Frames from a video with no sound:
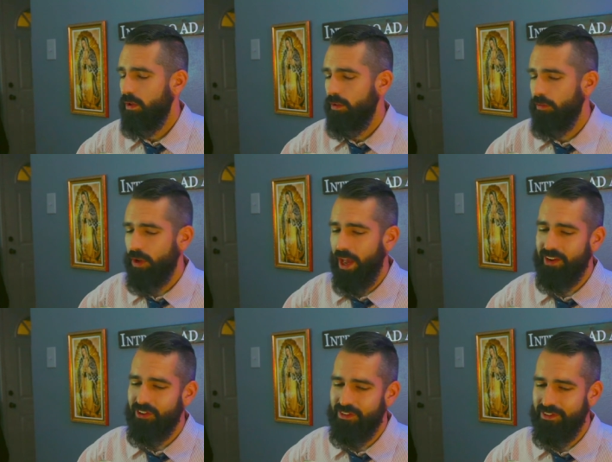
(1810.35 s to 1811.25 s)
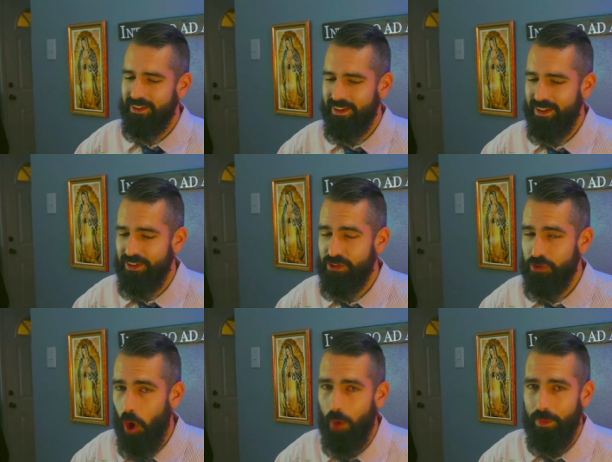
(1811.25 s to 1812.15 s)
The next
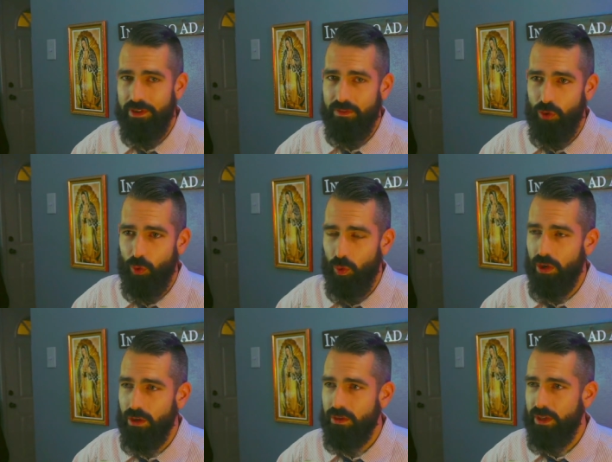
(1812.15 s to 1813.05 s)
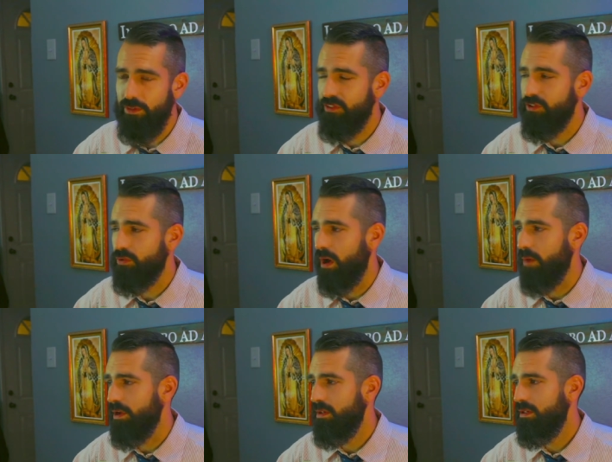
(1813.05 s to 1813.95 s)
installment, if you will, in this
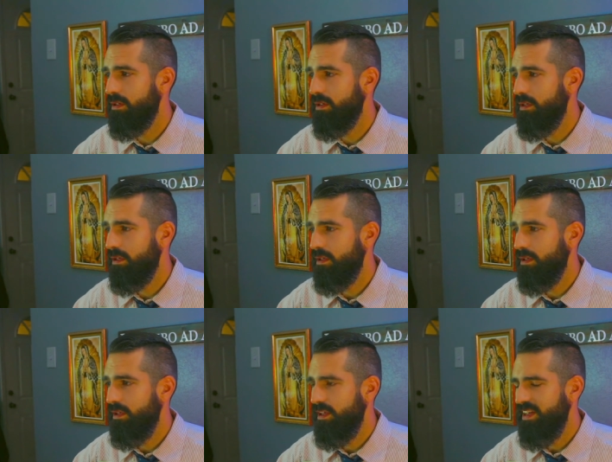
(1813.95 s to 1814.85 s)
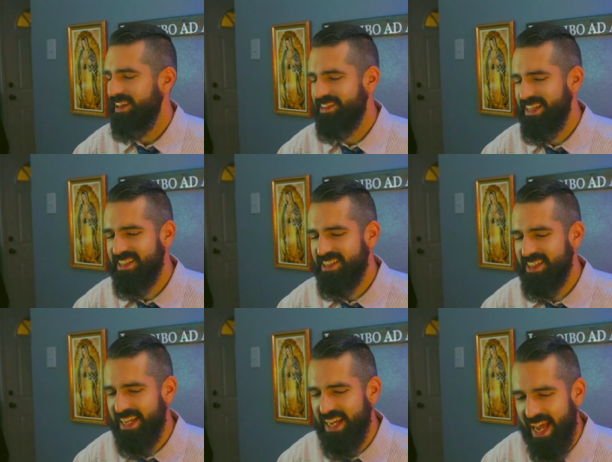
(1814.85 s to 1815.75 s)
drama is a
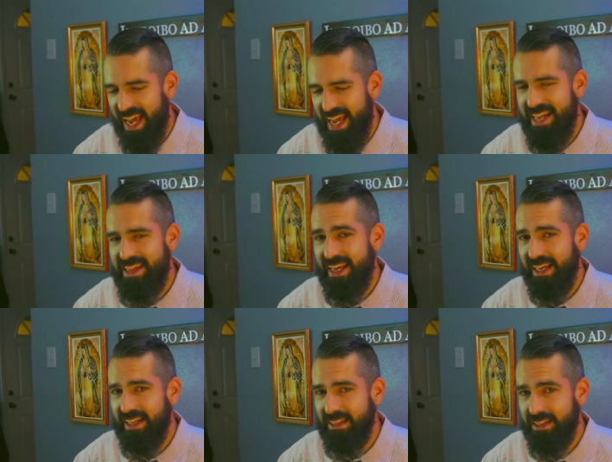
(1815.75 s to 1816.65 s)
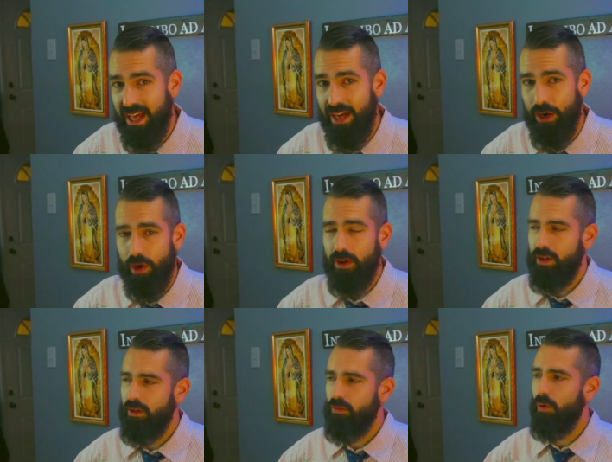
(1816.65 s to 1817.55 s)
scathing letter
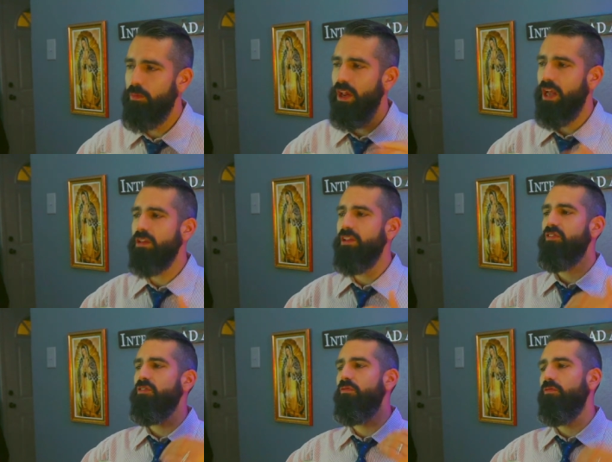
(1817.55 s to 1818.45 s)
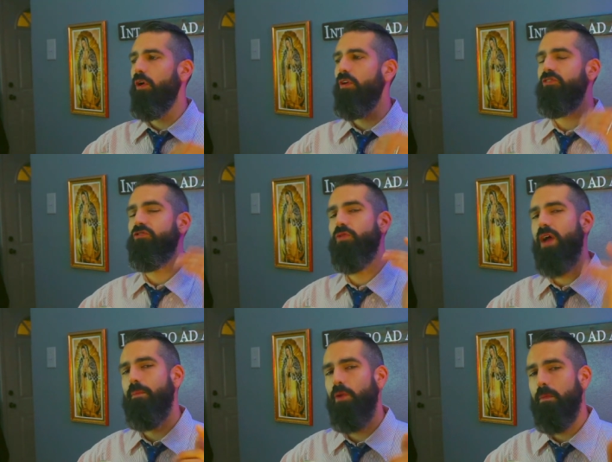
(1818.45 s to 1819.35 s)
from Nicholas I to
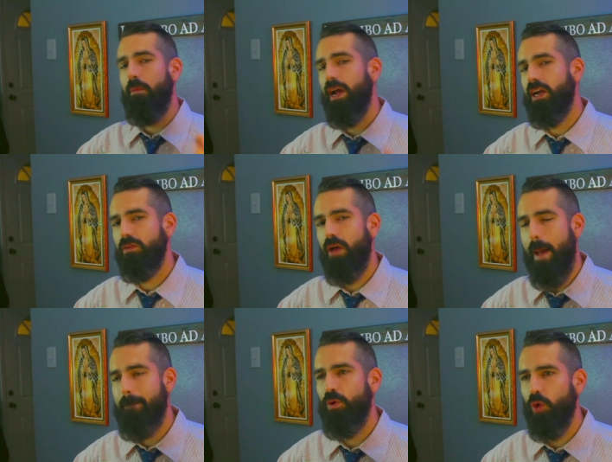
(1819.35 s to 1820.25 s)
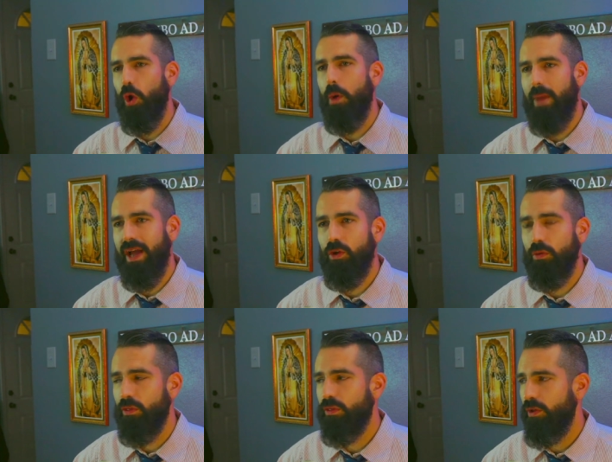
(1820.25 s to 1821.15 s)
Emperor Michael, Emperor Michael
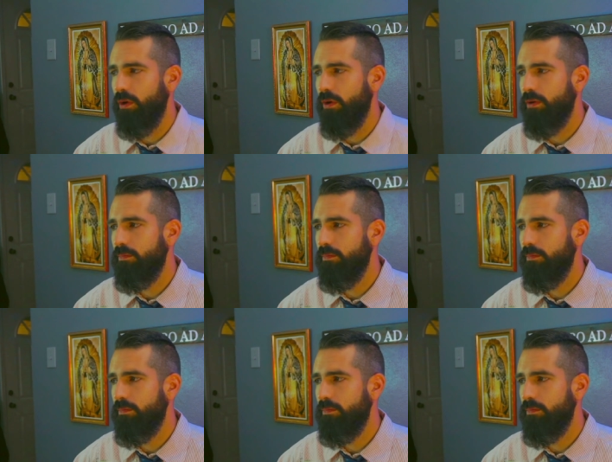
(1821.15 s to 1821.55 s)
III.